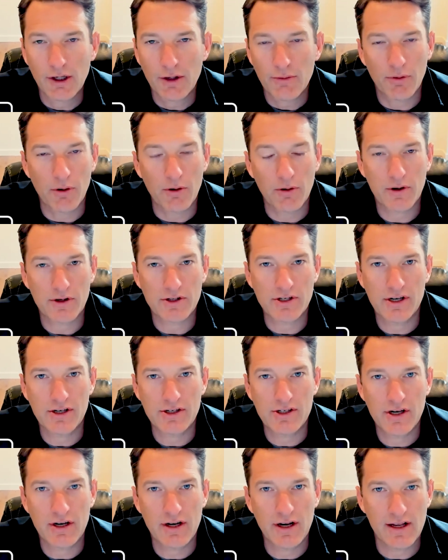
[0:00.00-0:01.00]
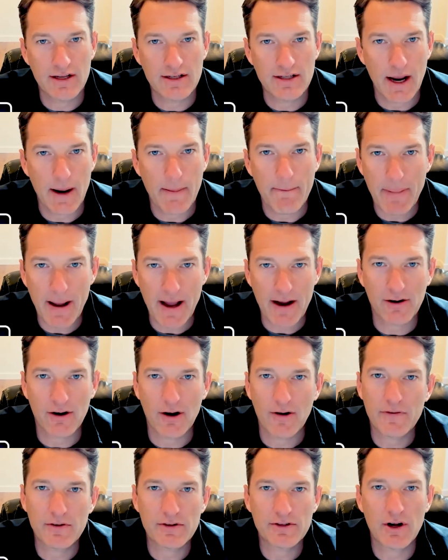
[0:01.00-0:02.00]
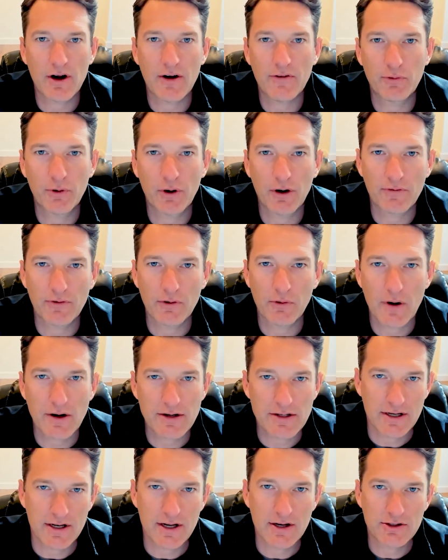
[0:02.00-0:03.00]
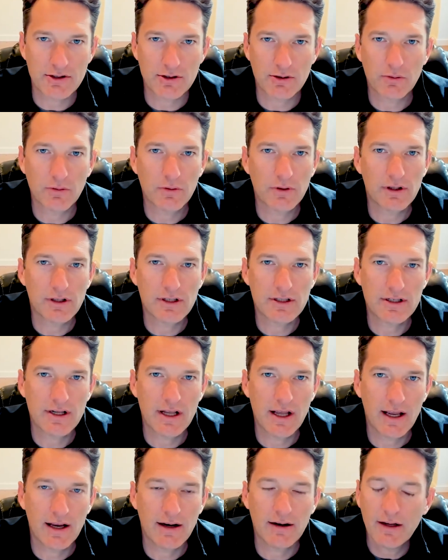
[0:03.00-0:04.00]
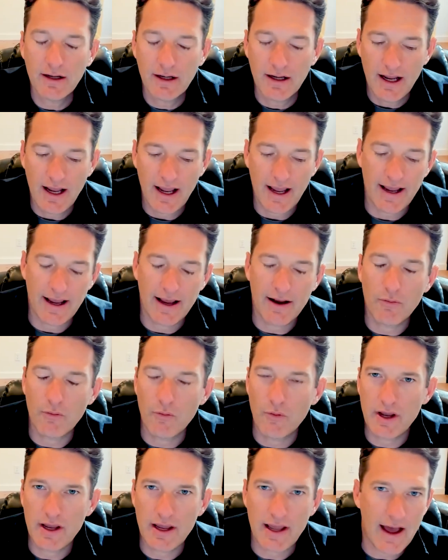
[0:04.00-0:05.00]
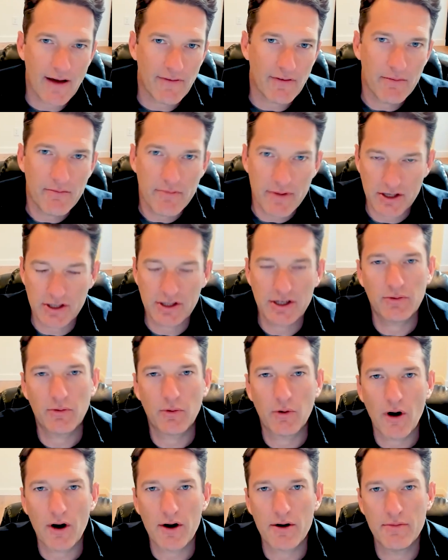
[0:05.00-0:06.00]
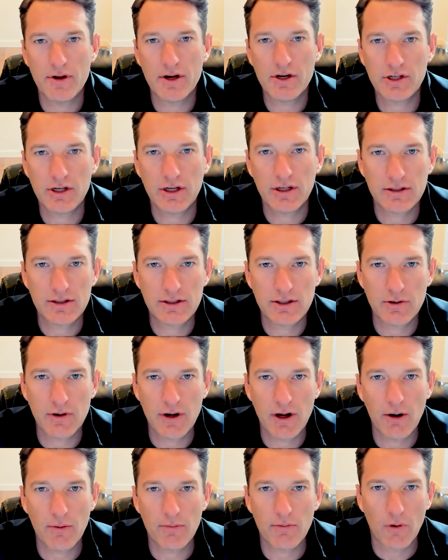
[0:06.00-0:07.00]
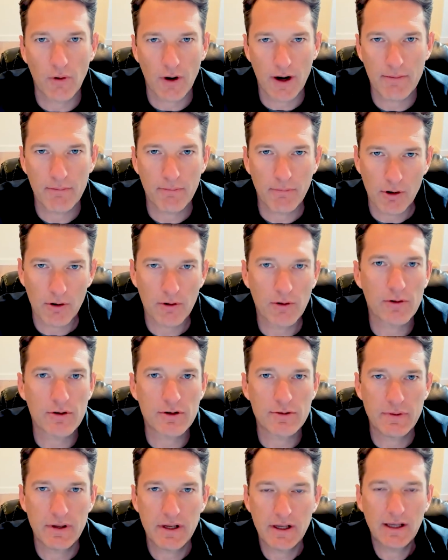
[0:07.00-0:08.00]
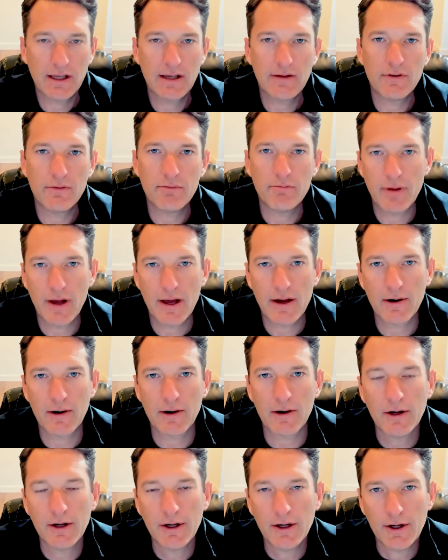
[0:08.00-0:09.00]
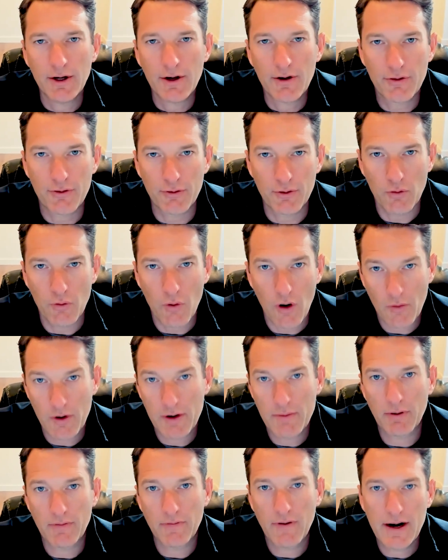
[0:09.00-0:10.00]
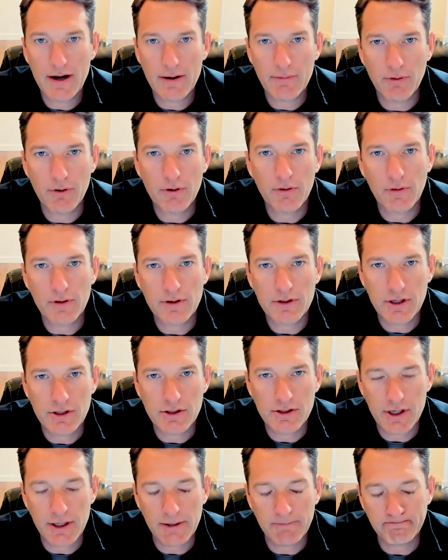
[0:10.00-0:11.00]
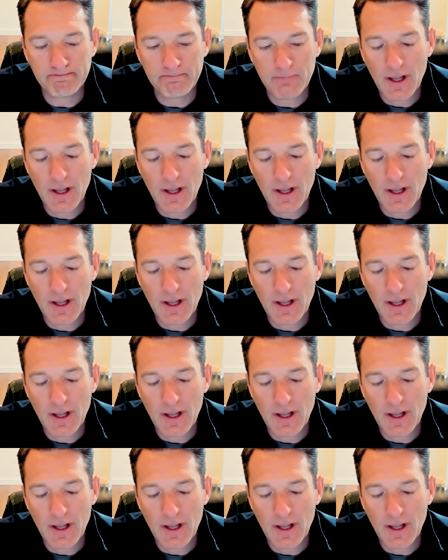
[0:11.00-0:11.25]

Brokerage Engine is a back office software for residential real estate, and we have a mission. We're on a mission to help great brokers be even better through what we provide at Brokerage Engine.